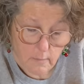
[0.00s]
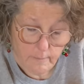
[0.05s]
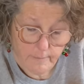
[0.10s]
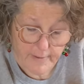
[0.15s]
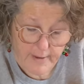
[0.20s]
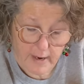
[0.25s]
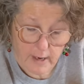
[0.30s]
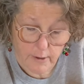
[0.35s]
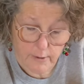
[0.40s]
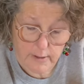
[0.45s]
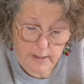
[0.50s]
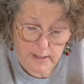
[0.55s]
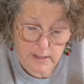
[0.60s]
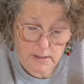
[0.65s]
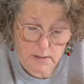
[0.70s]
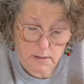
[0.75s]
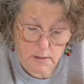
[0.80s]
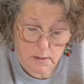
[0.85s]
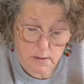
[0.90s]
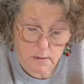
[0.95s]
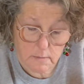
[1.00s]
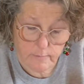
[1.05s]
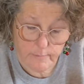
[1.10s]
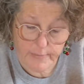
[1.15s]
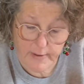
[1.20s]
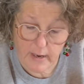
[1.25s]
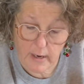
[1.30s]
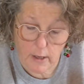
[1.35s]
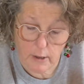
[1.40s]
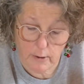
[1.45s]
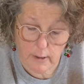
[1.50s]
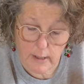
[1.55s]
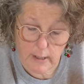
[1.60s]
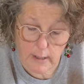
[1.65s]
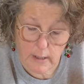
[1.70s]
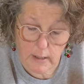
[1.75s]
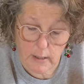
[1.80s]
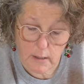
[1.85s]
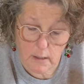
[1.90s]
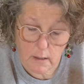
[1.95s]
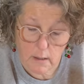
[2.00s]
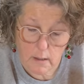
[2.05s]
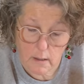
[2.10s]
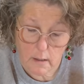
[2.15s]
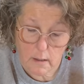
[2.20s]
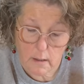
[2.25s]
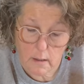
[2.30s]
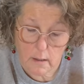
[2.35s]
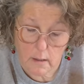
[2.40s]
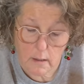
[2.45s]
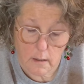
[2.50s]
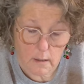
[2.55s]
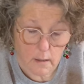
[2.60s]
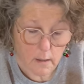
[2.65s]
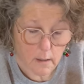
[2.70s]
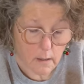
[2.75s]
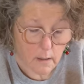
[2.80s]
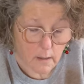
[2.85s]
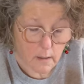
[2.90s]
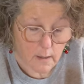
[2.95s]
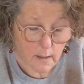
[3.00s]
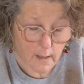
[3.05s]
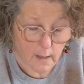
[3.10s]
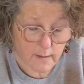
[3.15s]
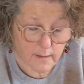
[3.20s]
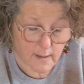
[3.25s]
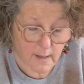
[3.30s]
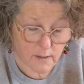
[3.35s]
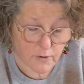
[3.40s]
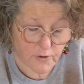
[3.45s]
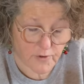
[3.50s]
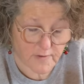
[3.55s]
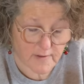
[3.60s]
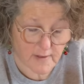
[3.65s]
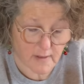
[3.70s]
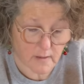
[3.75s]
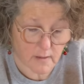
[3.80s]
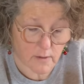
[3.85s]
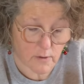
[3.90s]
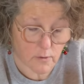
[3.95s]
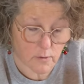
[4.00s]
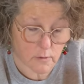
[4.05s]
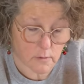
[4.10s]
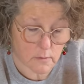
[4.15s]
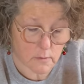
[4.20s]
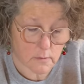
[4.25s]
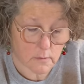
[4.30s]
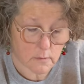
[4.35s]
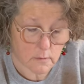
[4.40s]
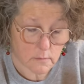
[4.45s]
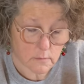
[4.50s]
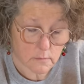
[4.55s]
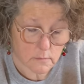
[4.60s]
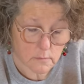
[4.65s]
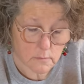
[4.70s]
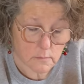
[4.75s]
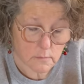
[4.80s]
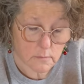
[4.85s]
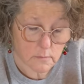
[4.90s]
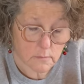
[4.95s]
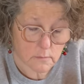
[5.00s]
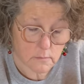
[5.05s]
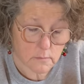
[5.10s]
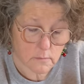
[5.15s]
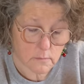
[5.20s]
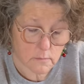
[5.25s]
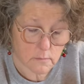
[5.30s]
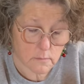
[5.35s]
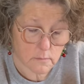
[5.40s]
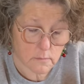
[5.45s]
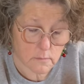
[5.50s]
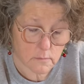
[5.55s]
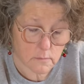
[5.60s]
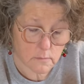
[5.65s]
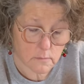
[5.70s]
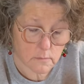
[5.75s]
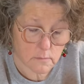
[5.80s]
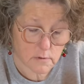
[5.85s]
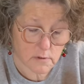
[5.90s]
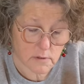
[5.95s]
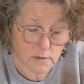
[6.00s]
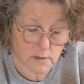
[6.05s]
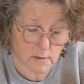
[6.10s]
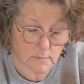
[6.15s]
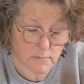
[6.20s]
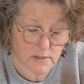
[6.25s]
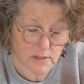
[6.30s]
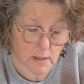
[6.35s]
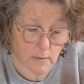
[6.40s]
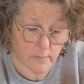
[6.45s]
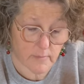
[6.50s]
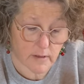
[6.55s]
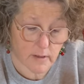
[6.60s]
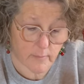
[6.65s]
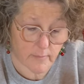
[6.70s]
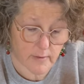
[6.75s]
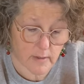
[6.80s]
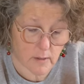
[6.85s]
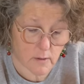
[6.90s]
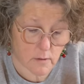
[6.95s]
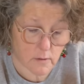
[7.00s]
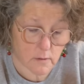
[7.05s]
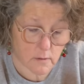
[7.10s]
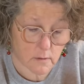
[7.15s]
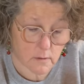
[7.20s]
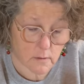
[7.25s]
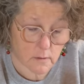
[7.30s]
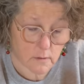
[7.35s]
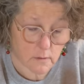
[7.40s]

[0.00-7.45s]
Berries, berry, and then just a little something, something in the middle.